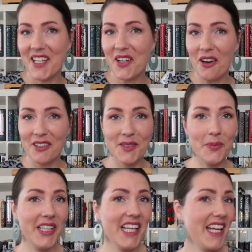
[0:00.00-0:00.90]

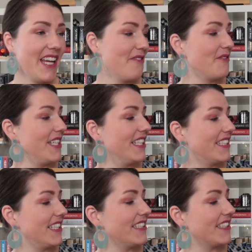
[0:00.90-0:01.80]
corresponding gift is
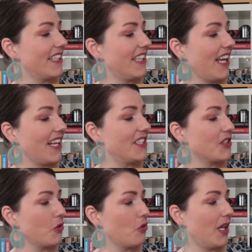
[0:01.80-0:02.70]
this light
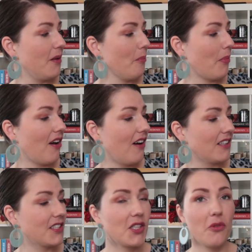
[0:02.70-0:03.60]
green
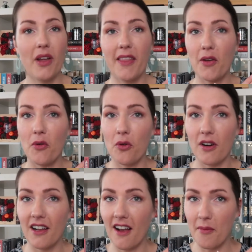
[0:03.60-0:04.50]
box with
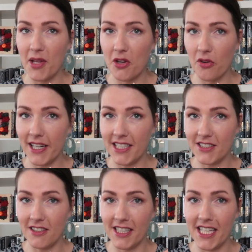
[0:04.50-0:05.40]
origami
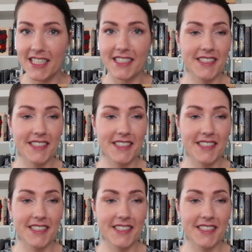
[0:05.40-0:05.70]
cranes on it.